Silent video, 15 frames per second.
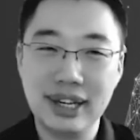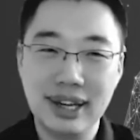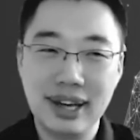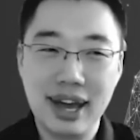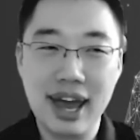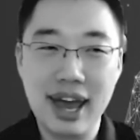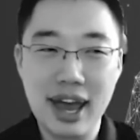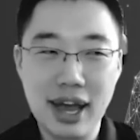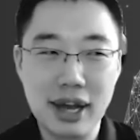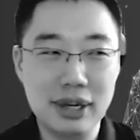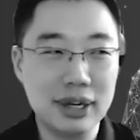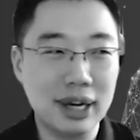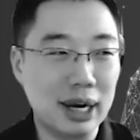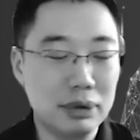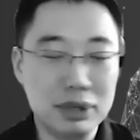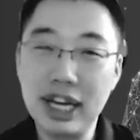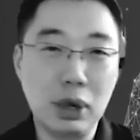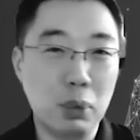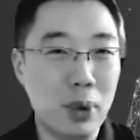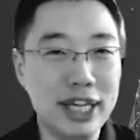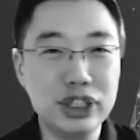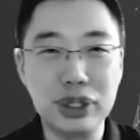And yeah, there
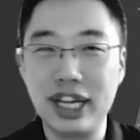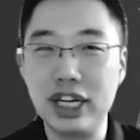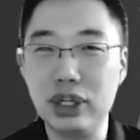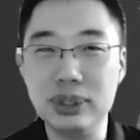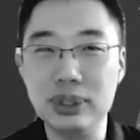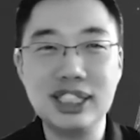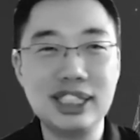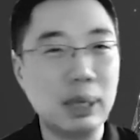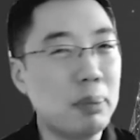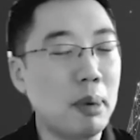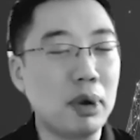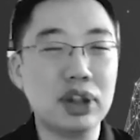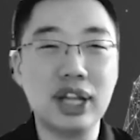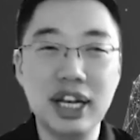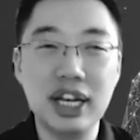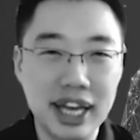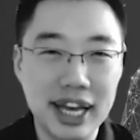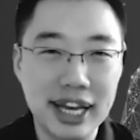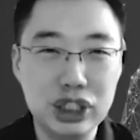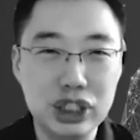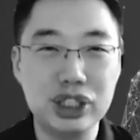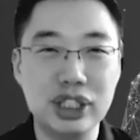are ways you can do step-up
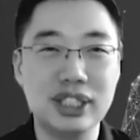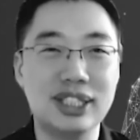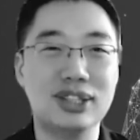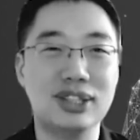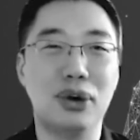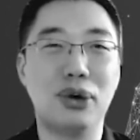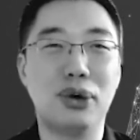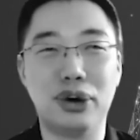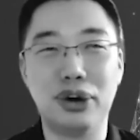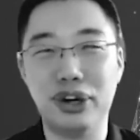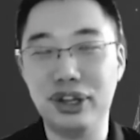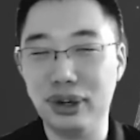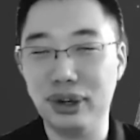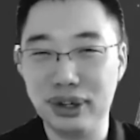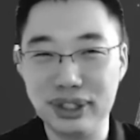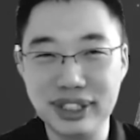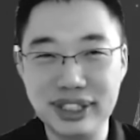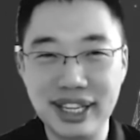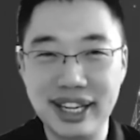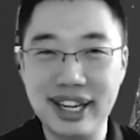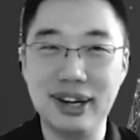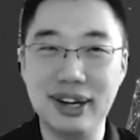authentication, or you
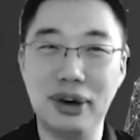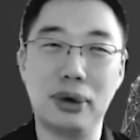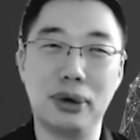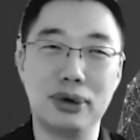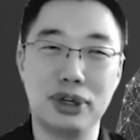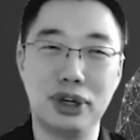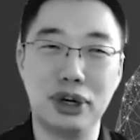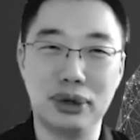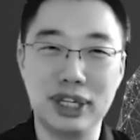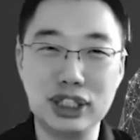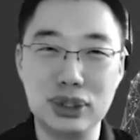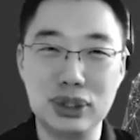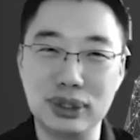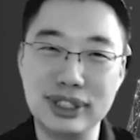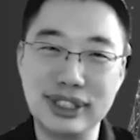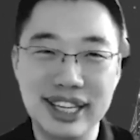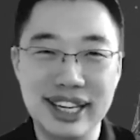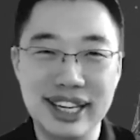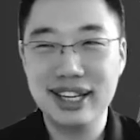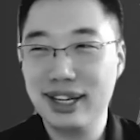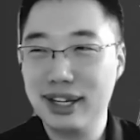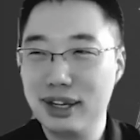say, oh, this looks
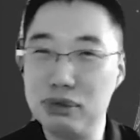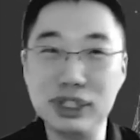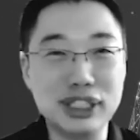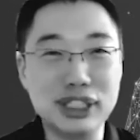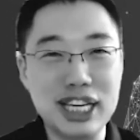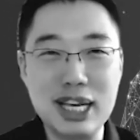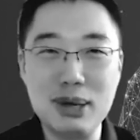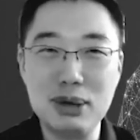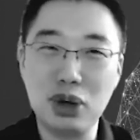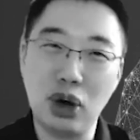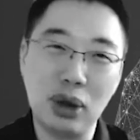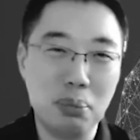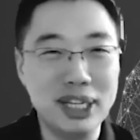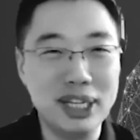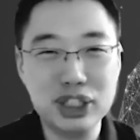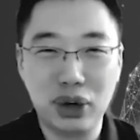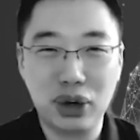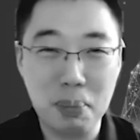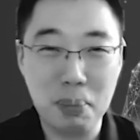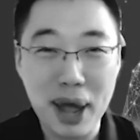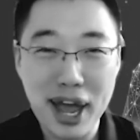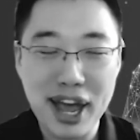risky, please call
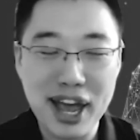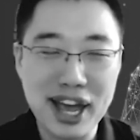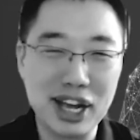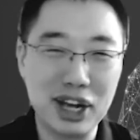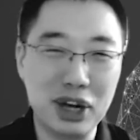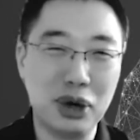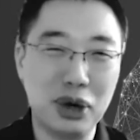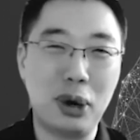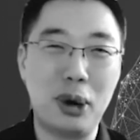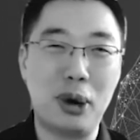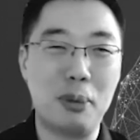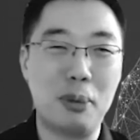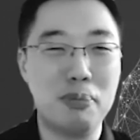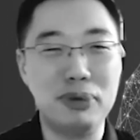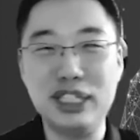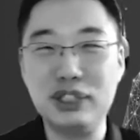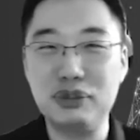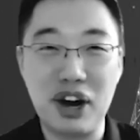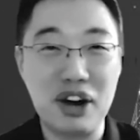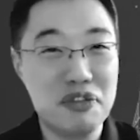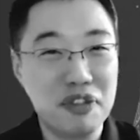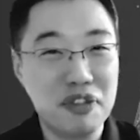the bank, or please
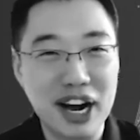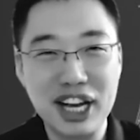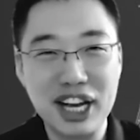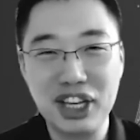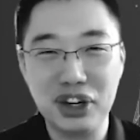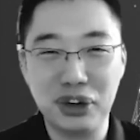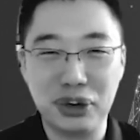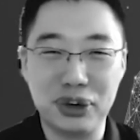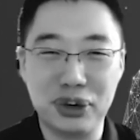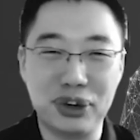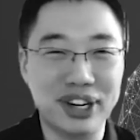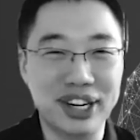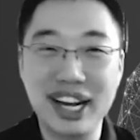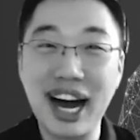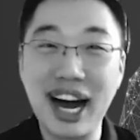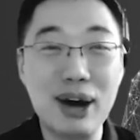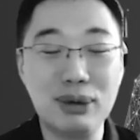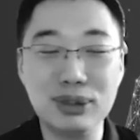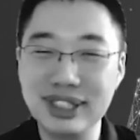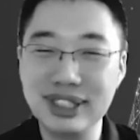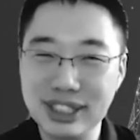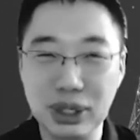verify your
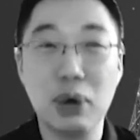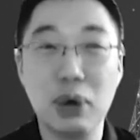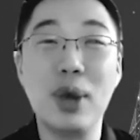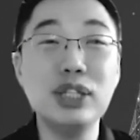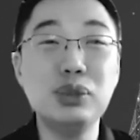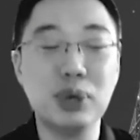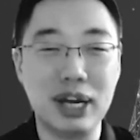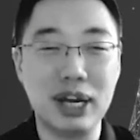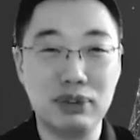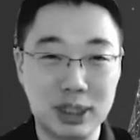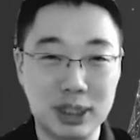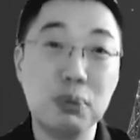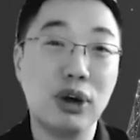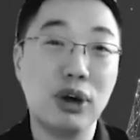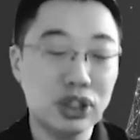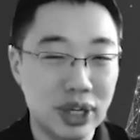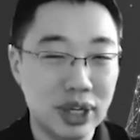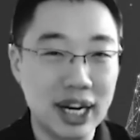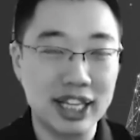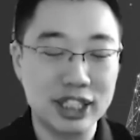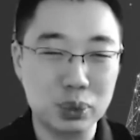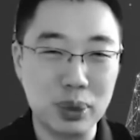account. So there are ways we can respond to
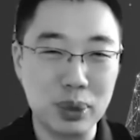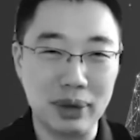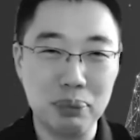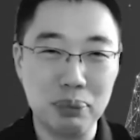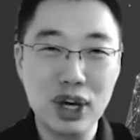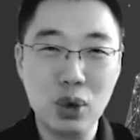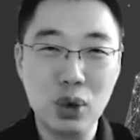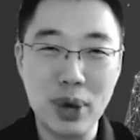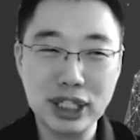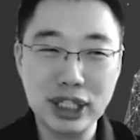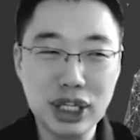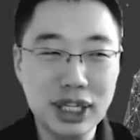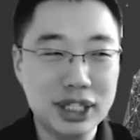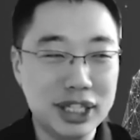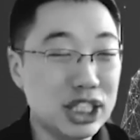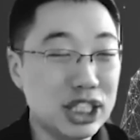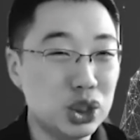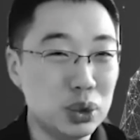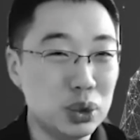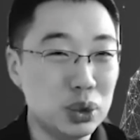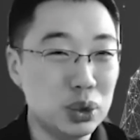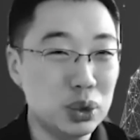that as well. We actually did
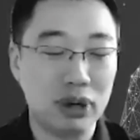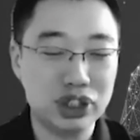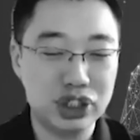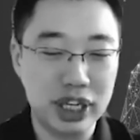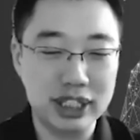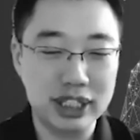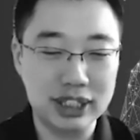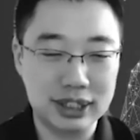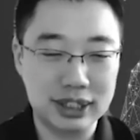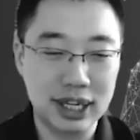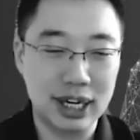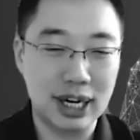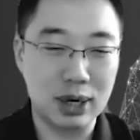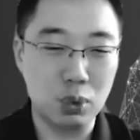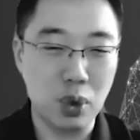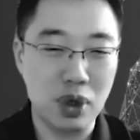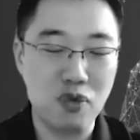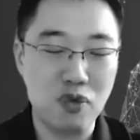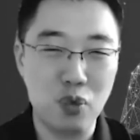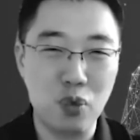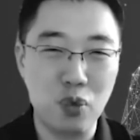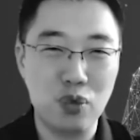do a project with
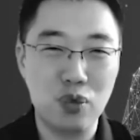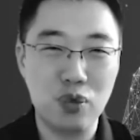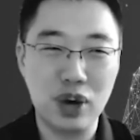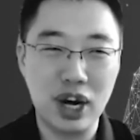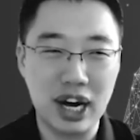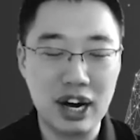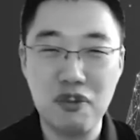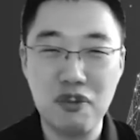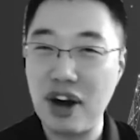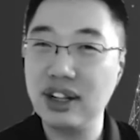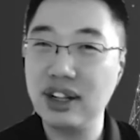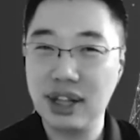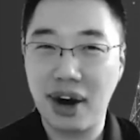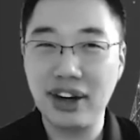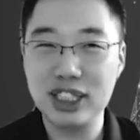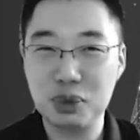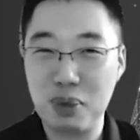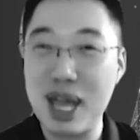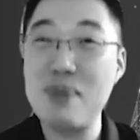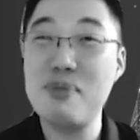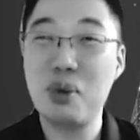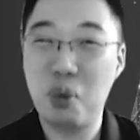a very large
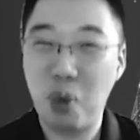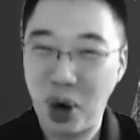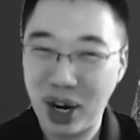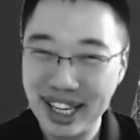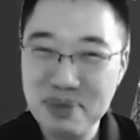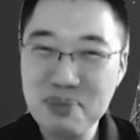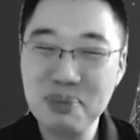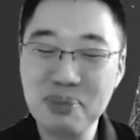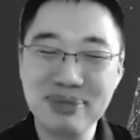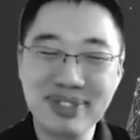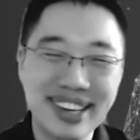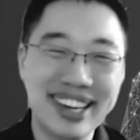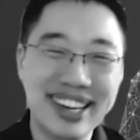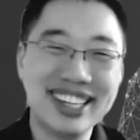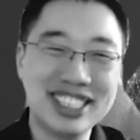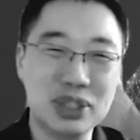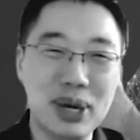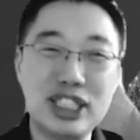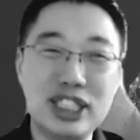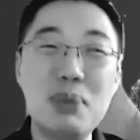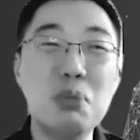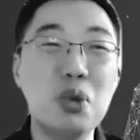payment wallet to
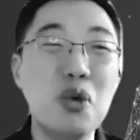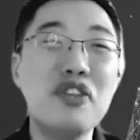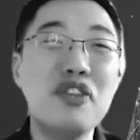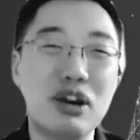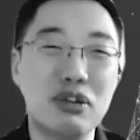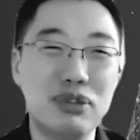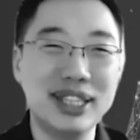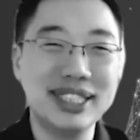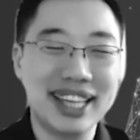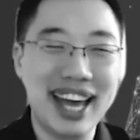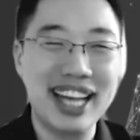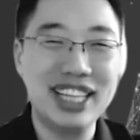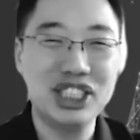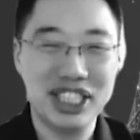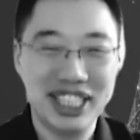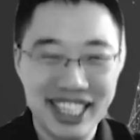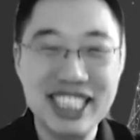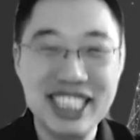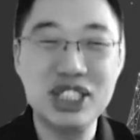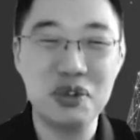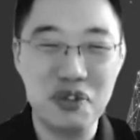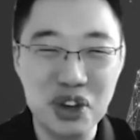actually move their risk engine
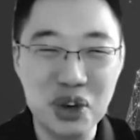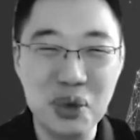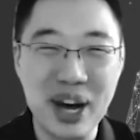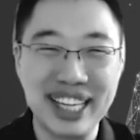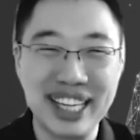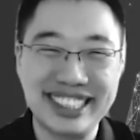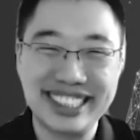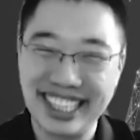into US.